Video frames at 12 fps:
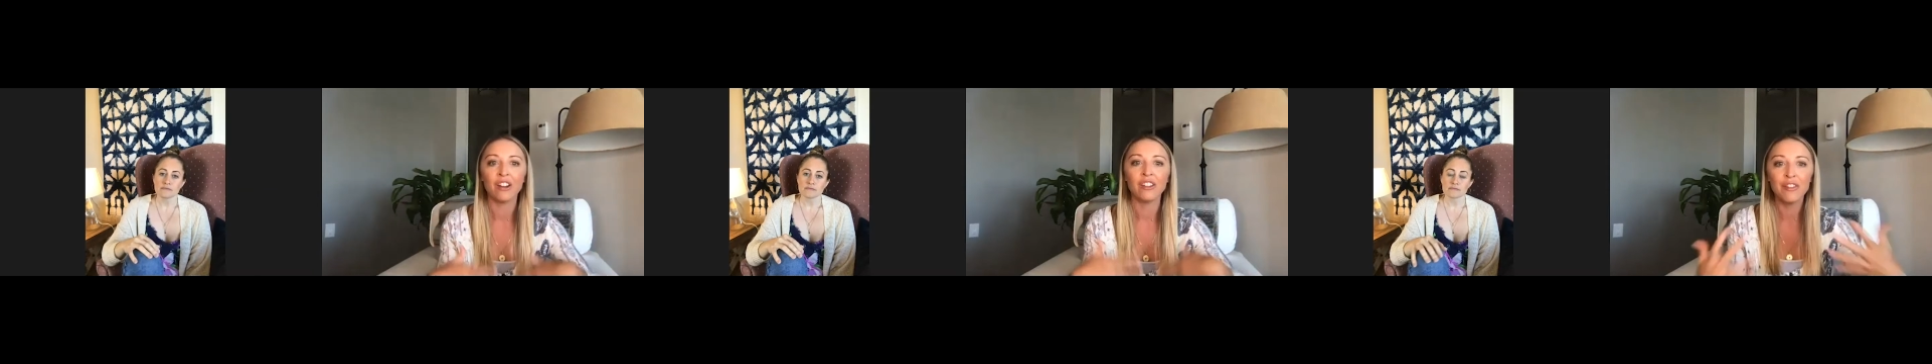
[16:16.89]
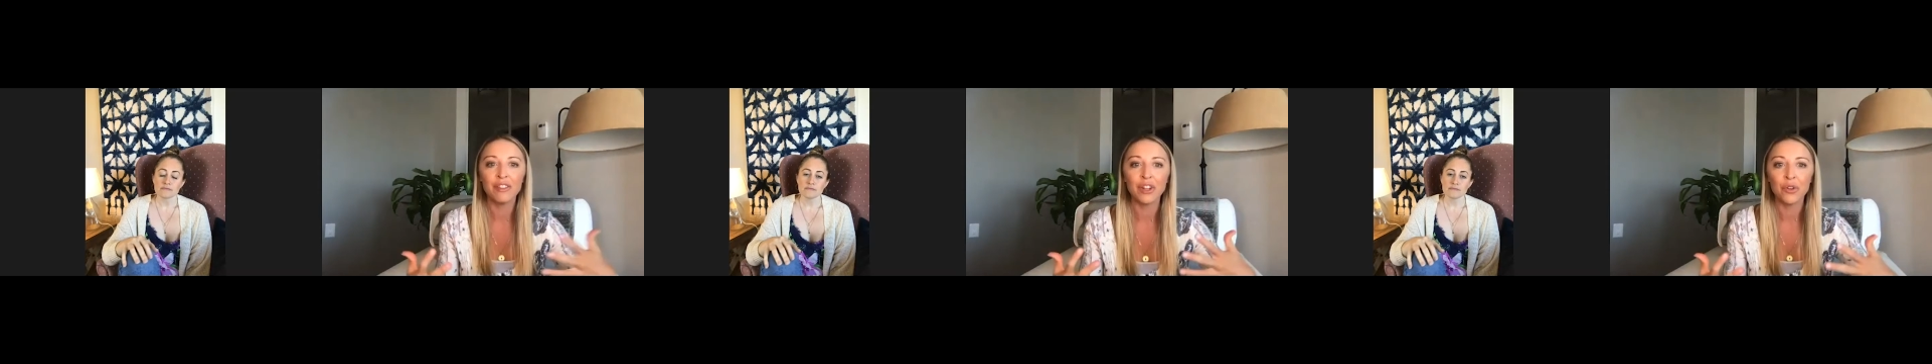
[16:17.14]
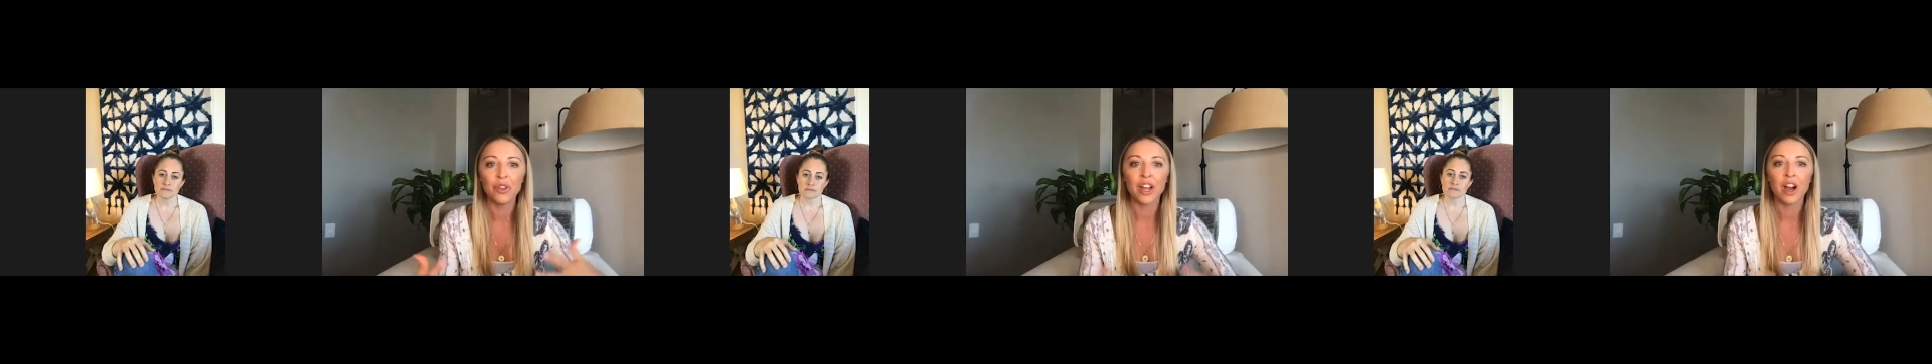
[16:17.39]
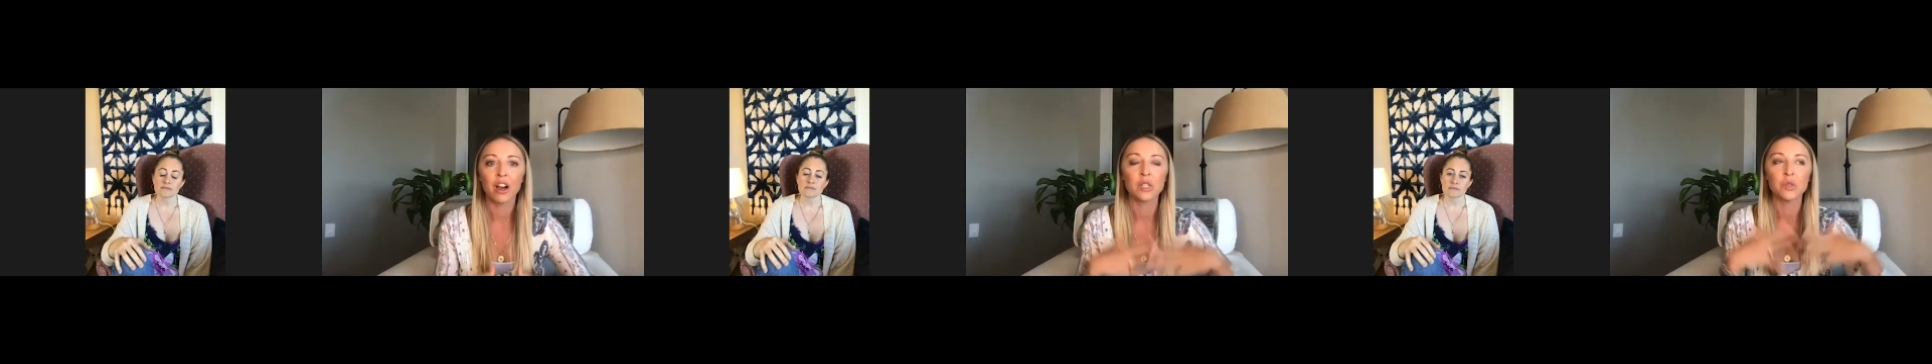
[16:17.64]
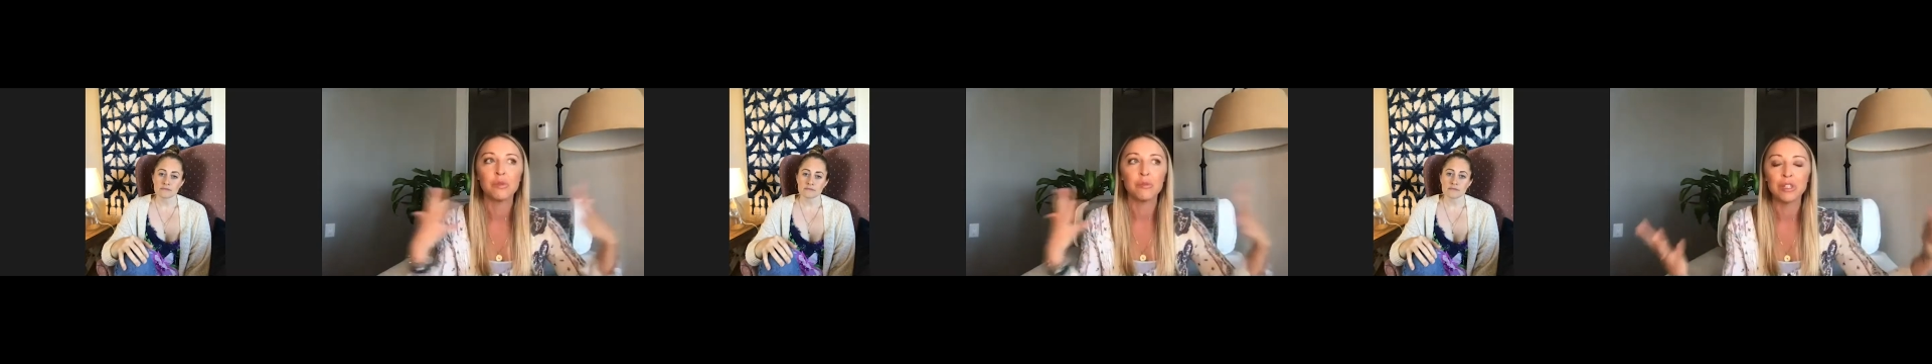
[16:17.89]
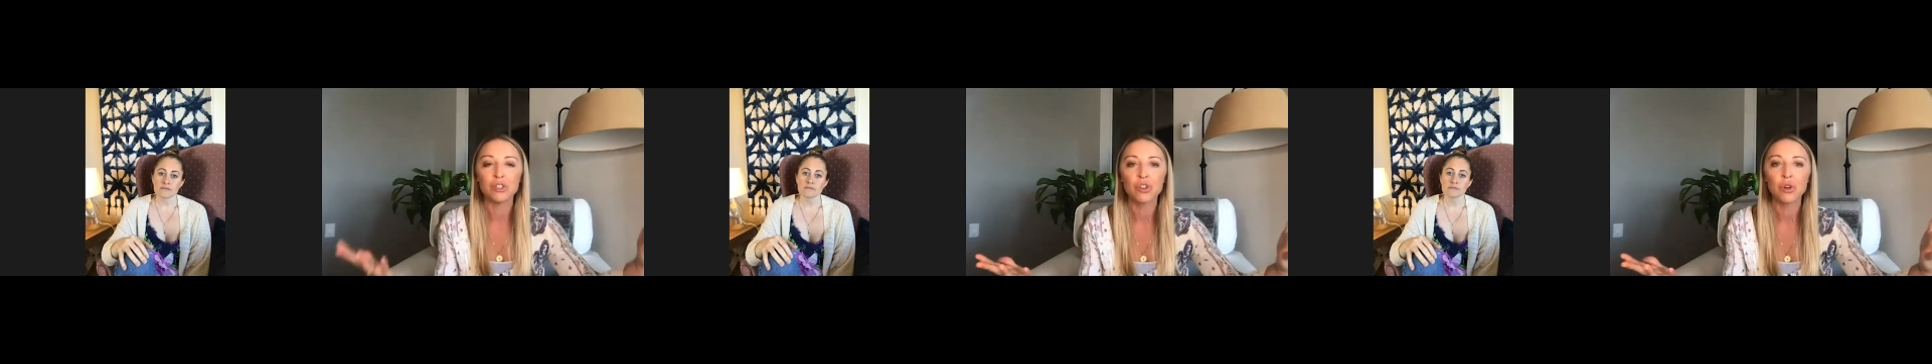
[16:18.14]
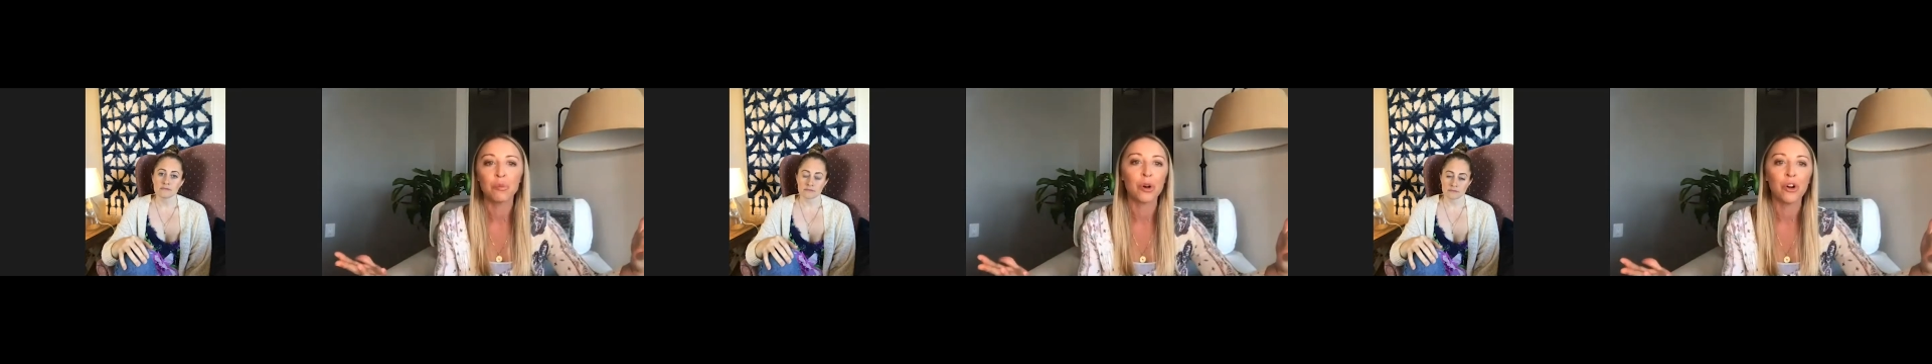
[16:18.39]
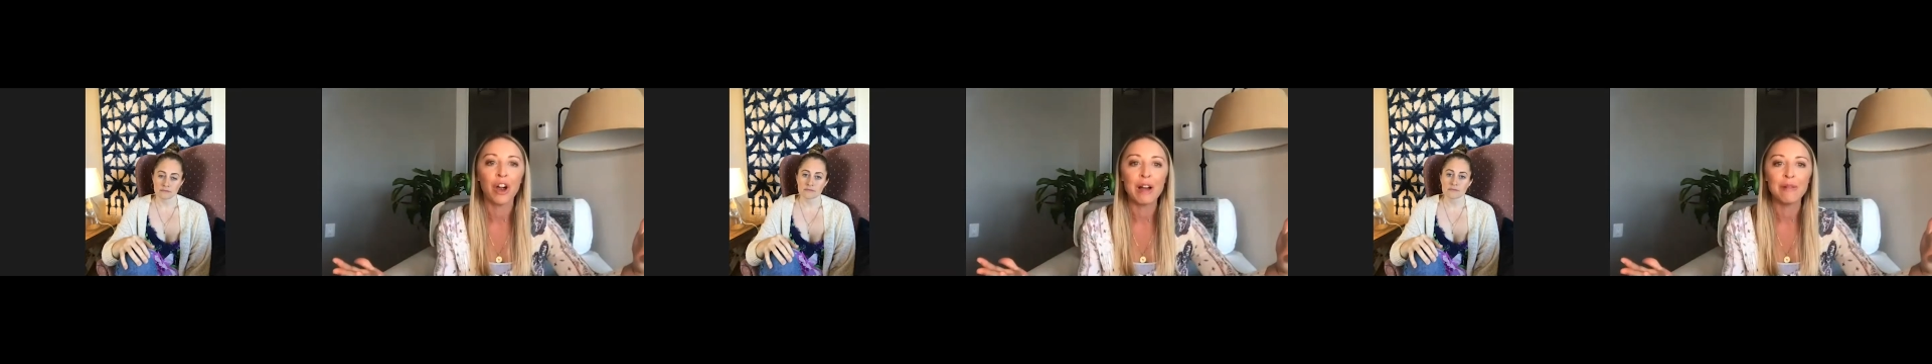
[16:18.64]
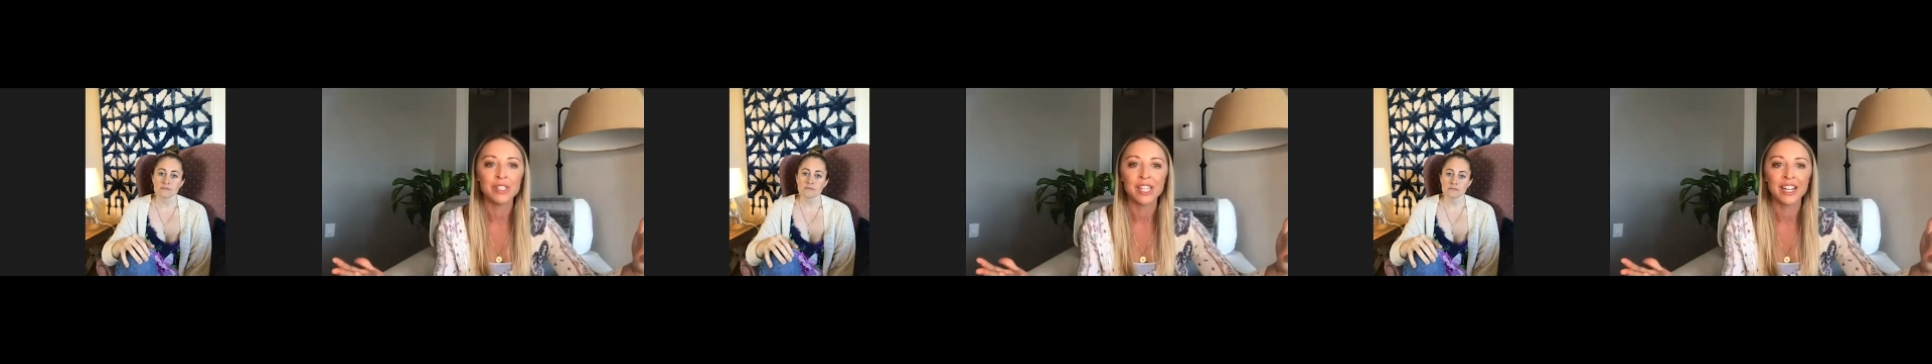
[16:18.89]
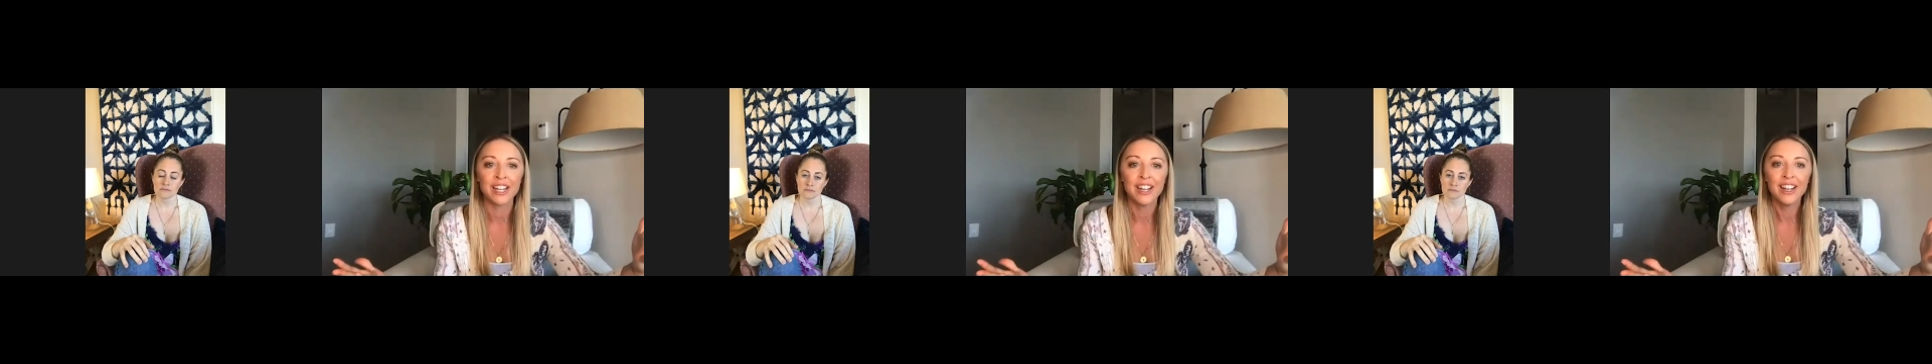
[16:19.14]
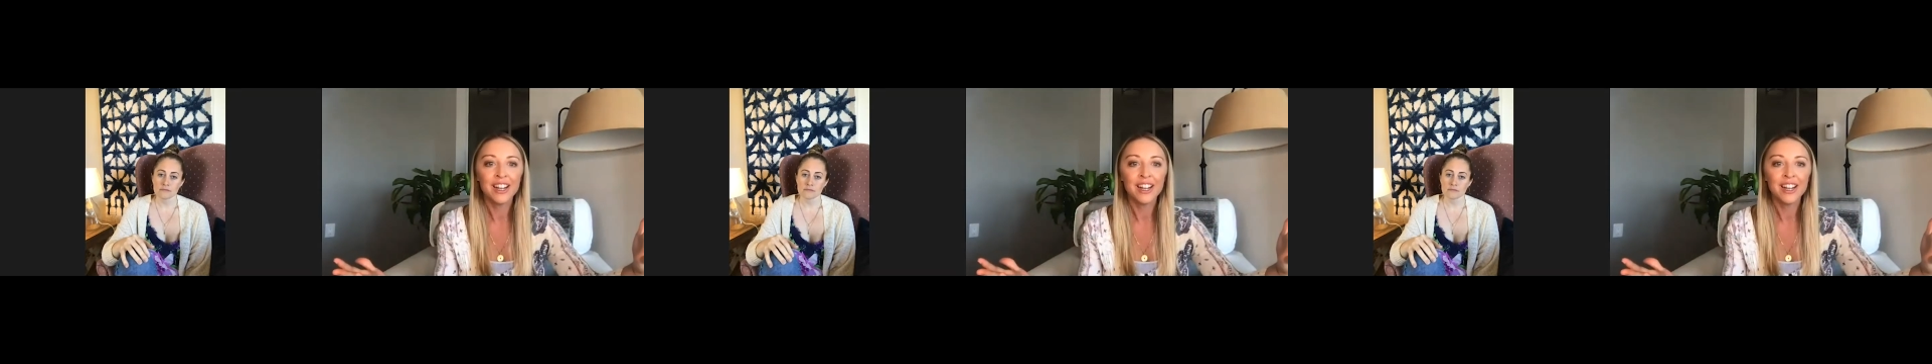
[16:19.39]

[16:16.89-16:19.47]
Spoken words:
loving who they are, because we've been so programmed to